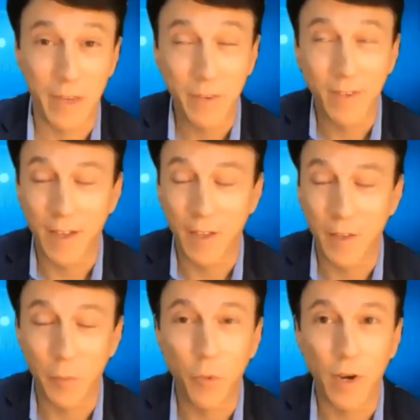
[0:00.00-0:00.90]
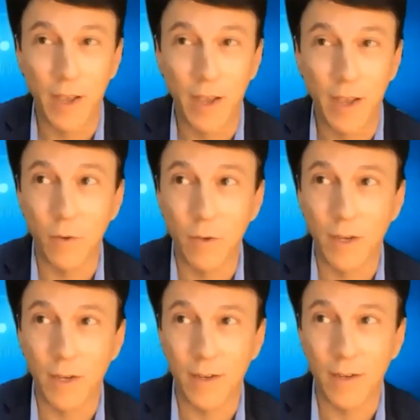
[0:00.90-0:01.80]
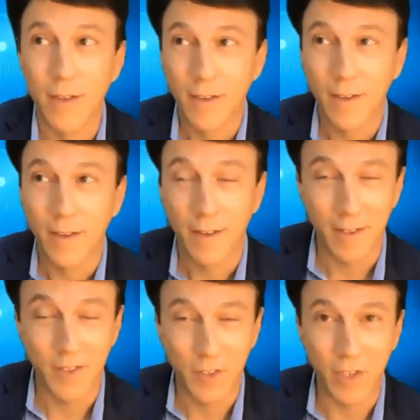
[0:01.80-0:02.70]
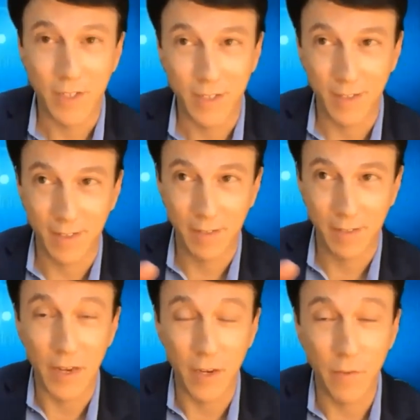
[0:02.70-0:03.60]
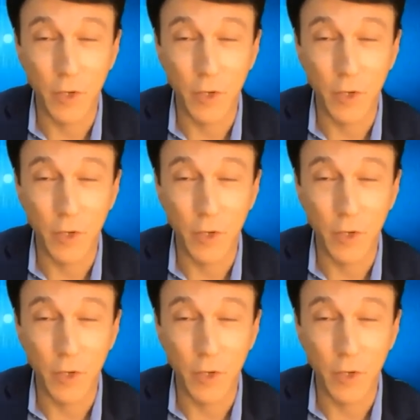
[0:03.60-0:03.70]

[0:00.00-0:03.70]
I mean, even to the point now, it starts to the